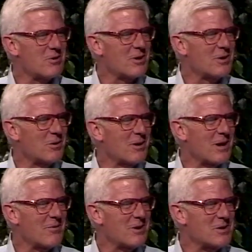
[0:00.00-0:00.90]
feeling there were a
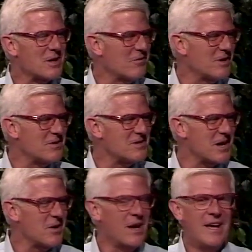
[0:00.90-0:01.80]
lot of things left
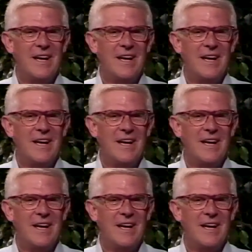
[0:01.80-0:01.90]
unsaid.